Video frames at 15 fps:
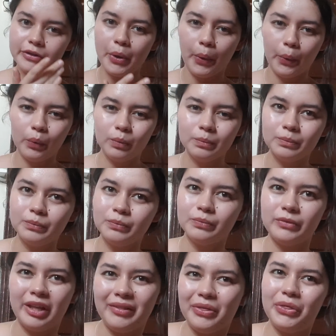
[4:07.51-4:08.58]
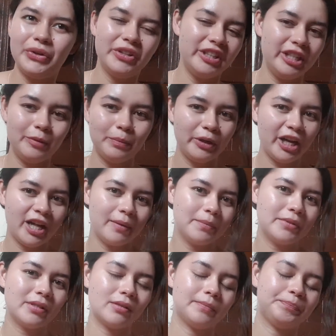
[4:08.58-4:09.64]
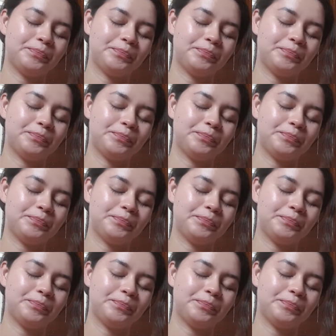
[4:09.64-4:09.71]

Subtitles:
home, 9:30 perhaps.